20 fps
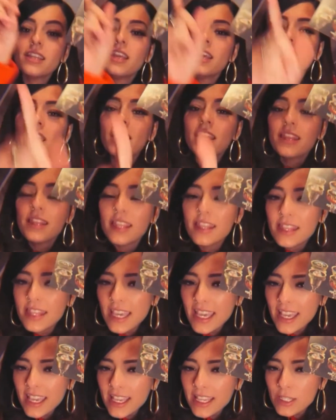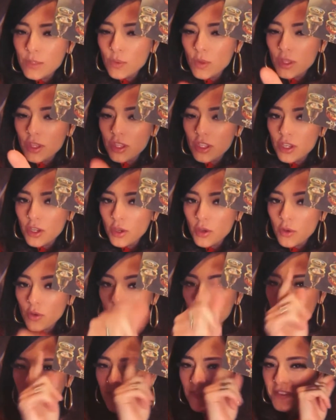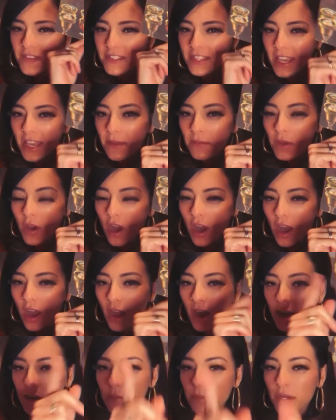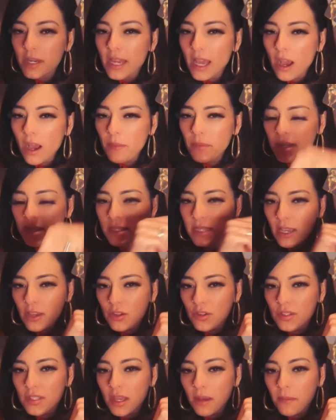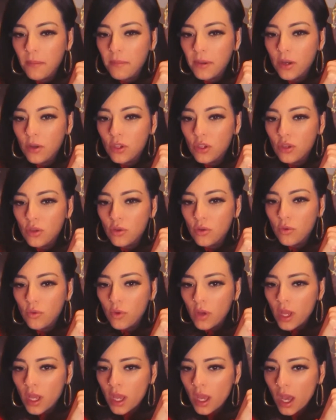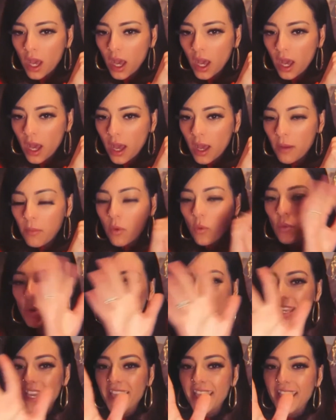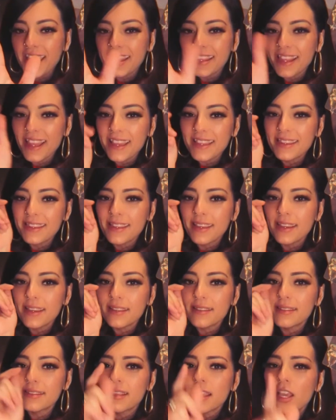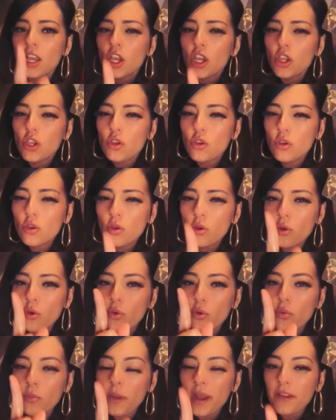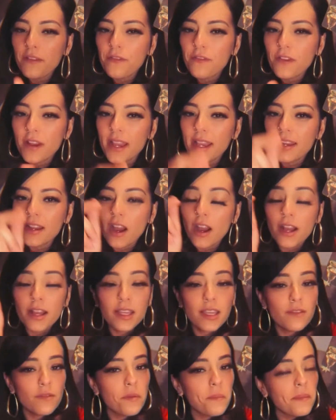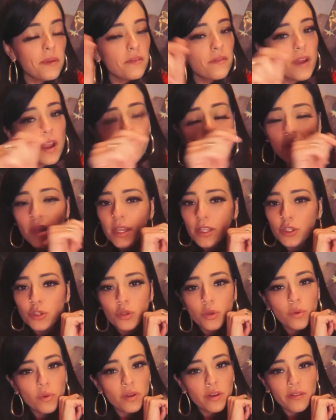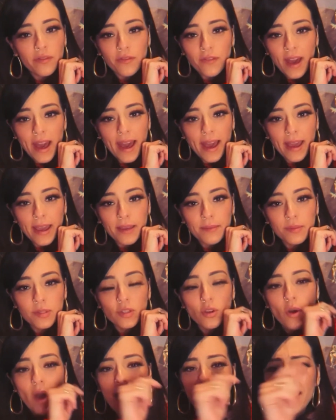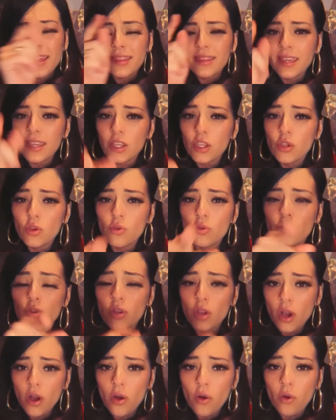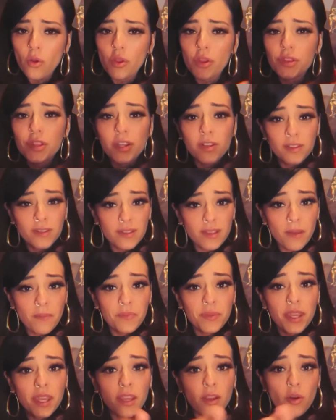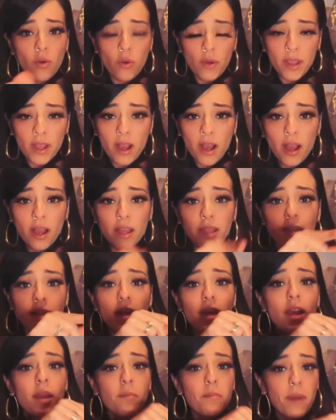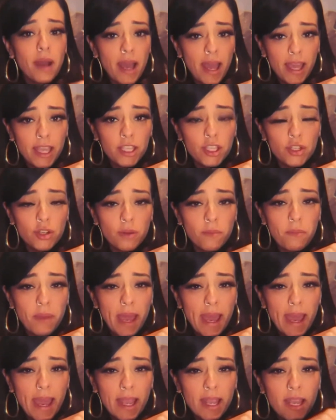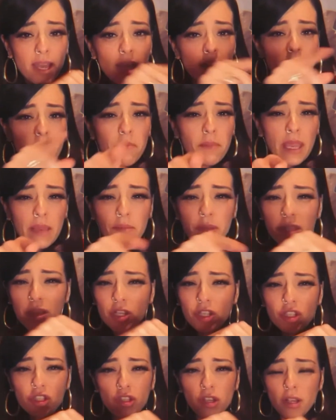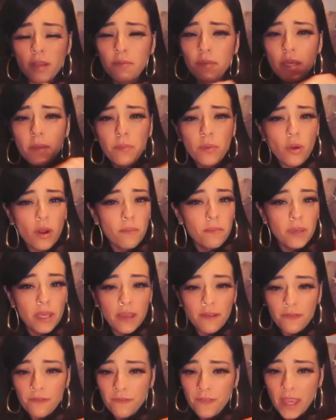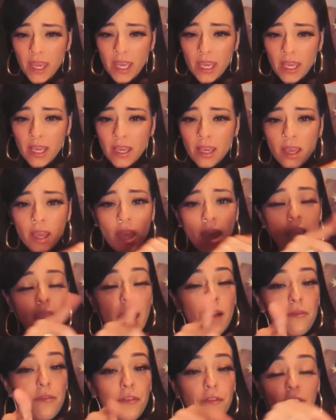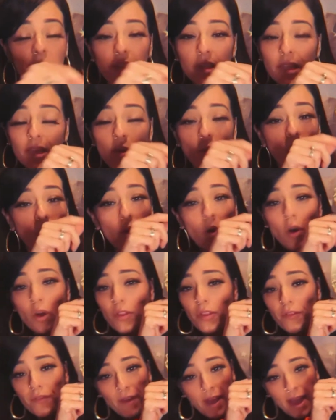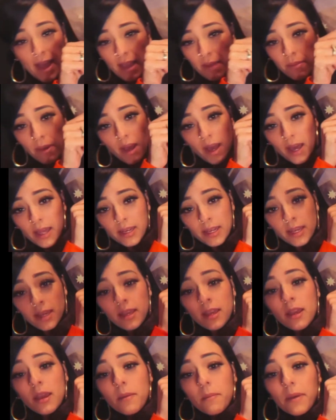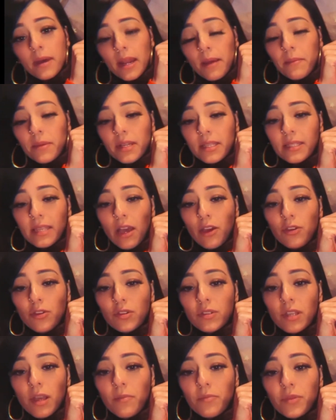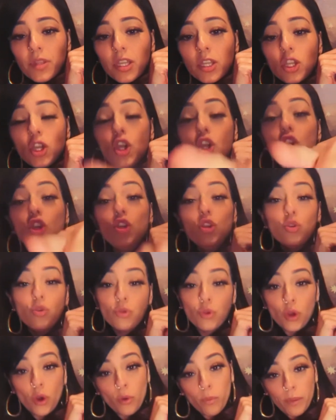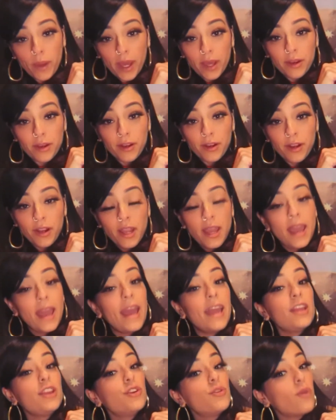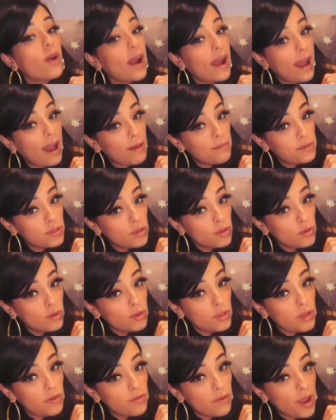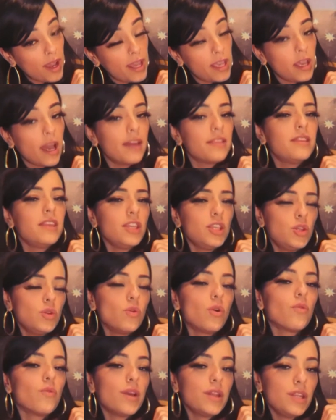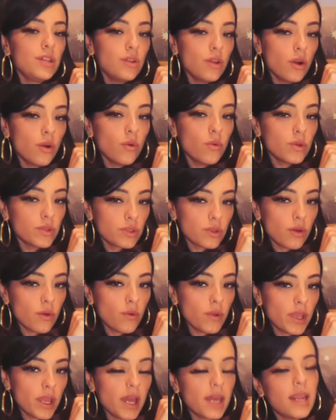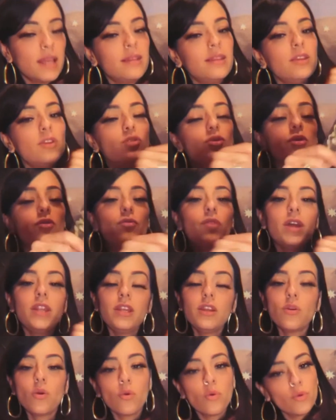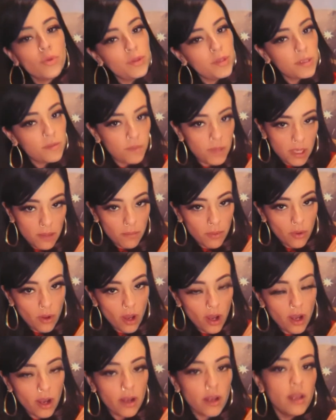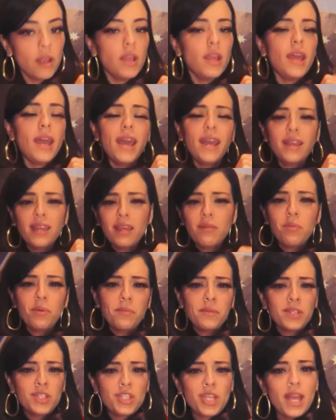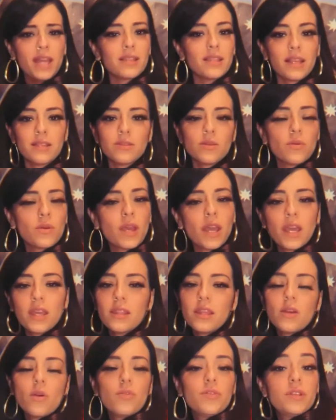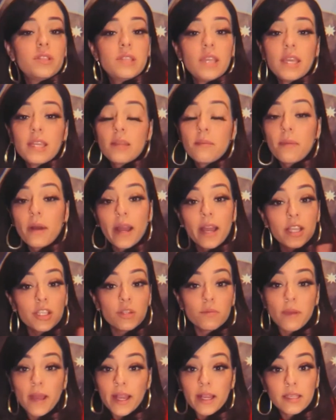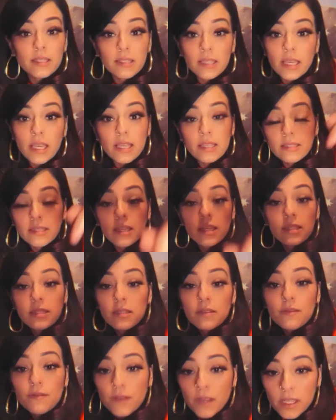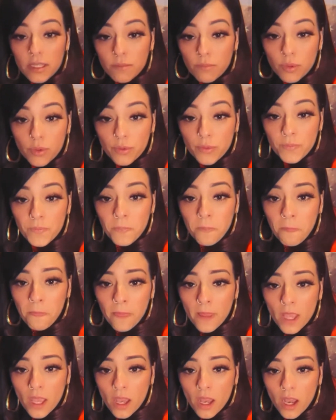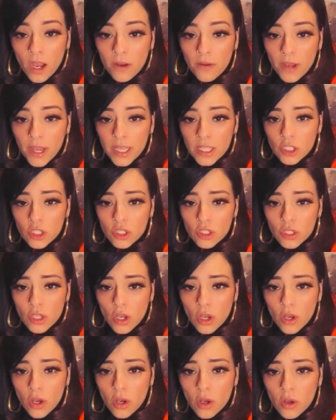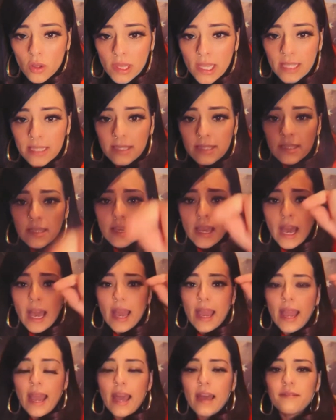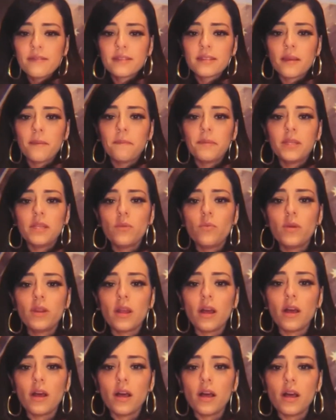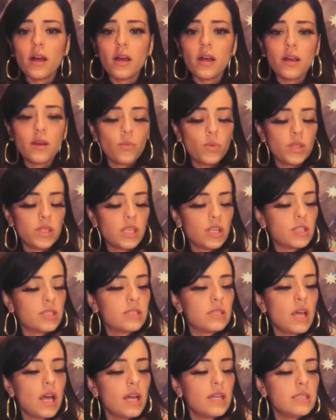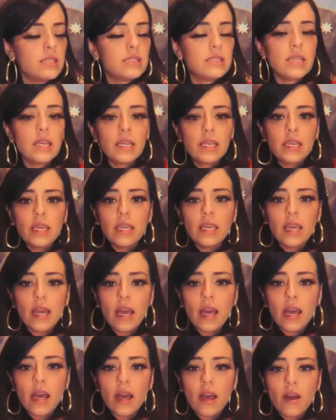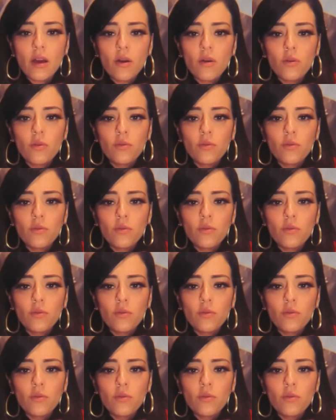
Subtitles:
The thing is with you, you got the same card, but now I'm going to tell you something about you with the hand like this. You, my friend, are giving me very intuitive vibes, so I think you know that there's something going on behind your back. Maybe there's certain people are being fake. I'm feeling all the vibe on it, but I'm going to tell you something. You know better, and you are absolutely right. I think you already know what's going on. I think you already know who these people are, and keep them in check. That's okay. They only saying it behind your back because they can't say it to your face, boo. All right, so let's see. I have somebody with with their tongue sticking out.